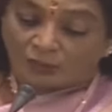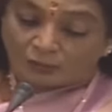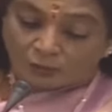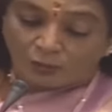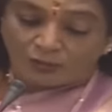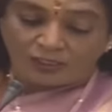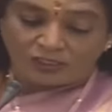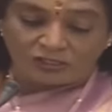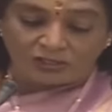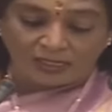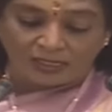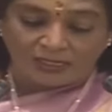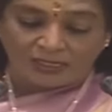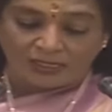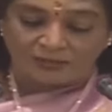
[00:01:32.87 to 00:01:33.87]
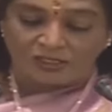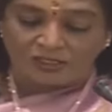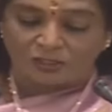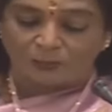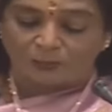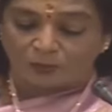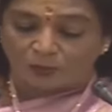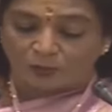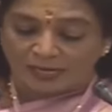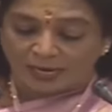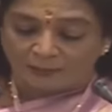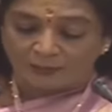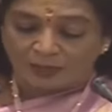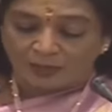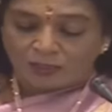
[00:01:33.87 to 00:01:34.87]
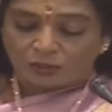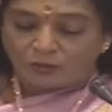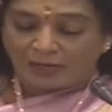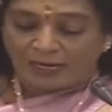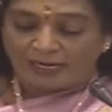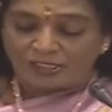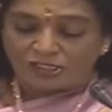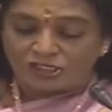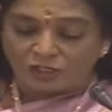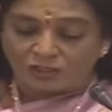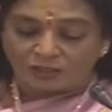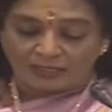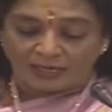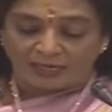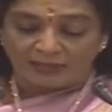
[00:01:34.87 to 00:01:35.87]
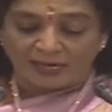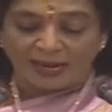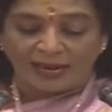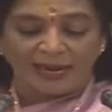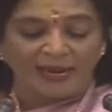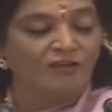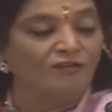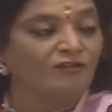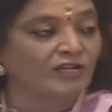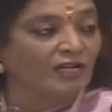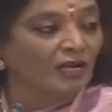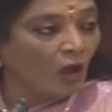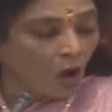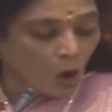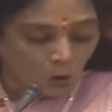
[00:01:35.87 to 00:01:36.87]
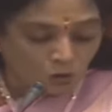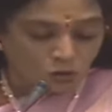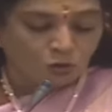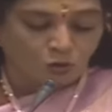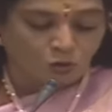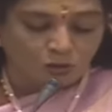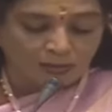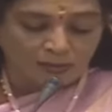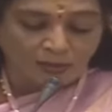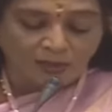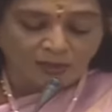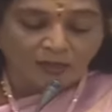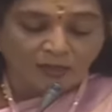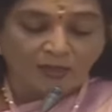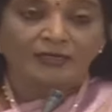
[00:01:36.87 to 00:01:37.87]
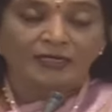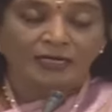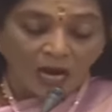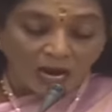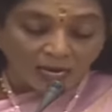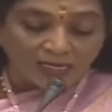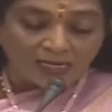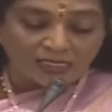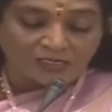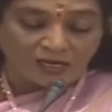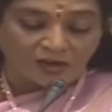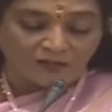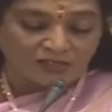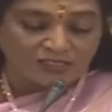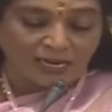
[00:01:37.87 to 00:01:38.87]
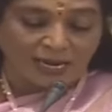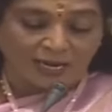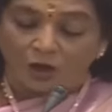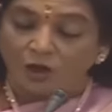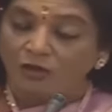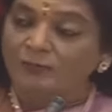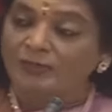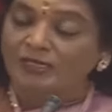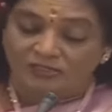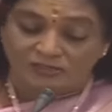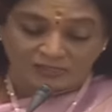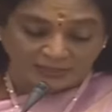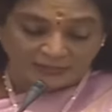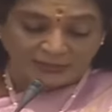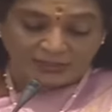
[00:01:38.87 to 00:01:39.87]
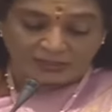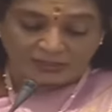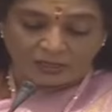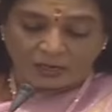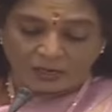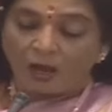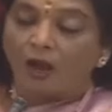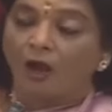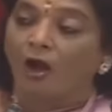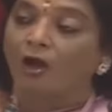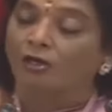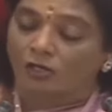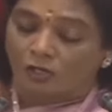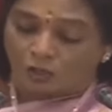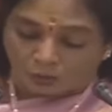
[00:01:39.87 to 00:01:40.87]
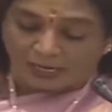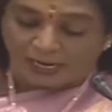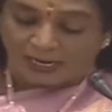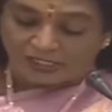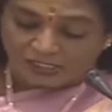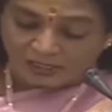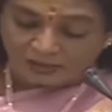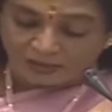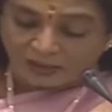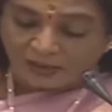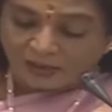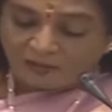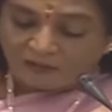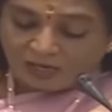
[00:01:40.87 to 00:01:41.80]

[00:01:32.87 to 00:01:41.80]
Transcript: thorough digital literacy program to ensure that every household, regardless of its economic status or location,